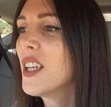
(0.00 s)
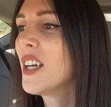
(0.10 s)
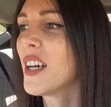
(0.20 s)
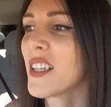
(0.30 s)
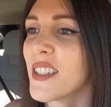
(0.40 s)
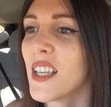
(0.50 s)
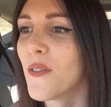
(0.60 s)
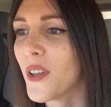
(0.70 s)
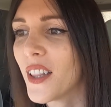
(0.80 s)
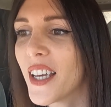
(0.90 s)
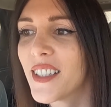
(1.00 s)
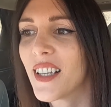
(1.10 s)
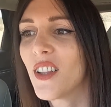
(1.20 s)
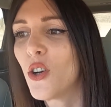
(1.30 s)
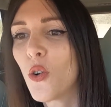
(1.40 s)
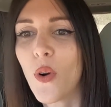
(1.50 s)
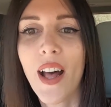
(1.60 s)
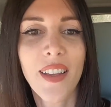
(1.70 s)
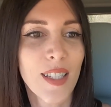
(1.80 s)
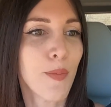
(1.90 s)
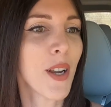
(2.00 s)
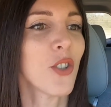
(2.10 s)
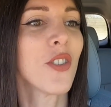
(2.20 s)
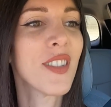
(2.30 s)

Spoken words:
gonna see if it likes a little rally special